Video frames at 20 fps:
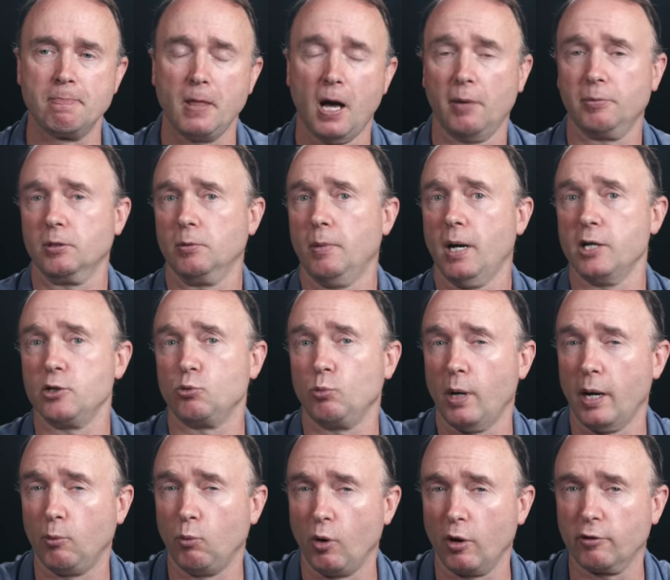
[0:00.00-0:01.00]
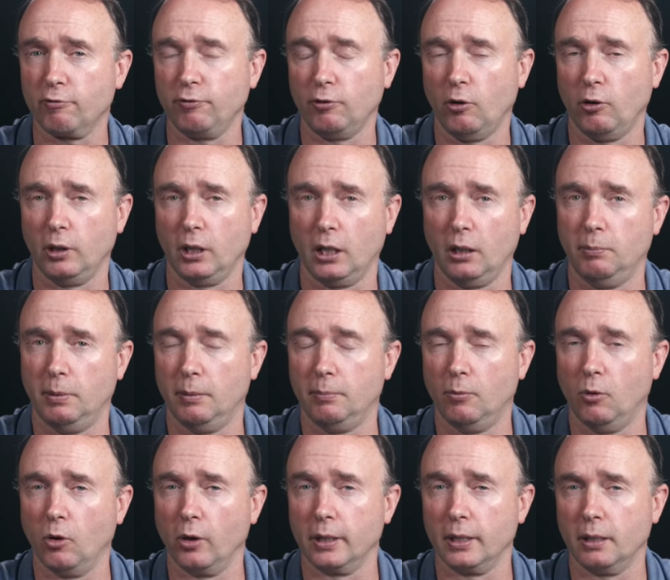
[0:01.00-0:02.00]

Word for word: optimize my workflow a little bit more.